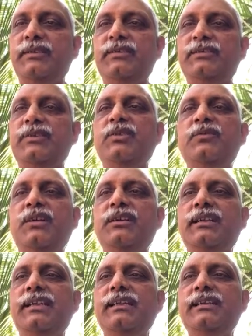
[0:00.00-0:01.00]
because you
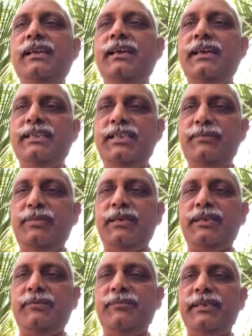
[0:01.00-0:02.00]
want a cheaper
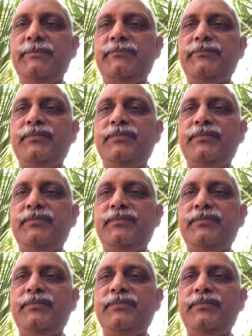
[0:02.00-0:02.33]
company.